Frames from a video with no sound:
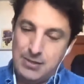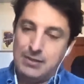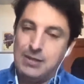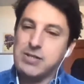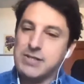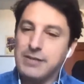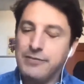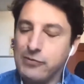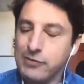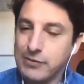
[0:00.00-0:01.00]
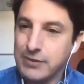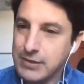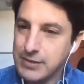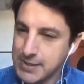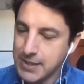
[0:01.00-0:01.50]
are several,
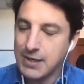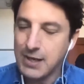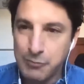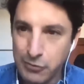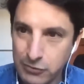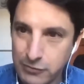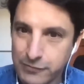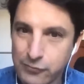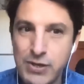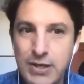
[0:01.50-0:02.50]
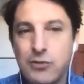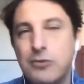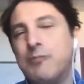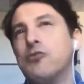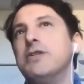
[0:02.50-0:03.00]
there's a couple of really good
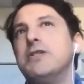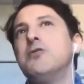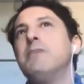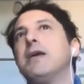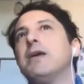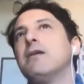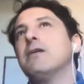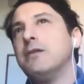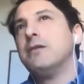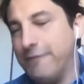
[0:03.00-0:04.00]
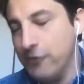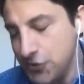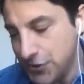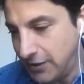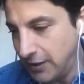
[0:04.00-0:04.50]
points you're making. The
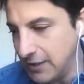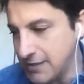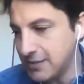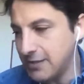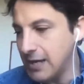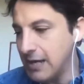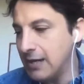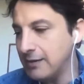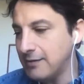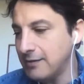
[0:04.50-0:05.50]
first is that,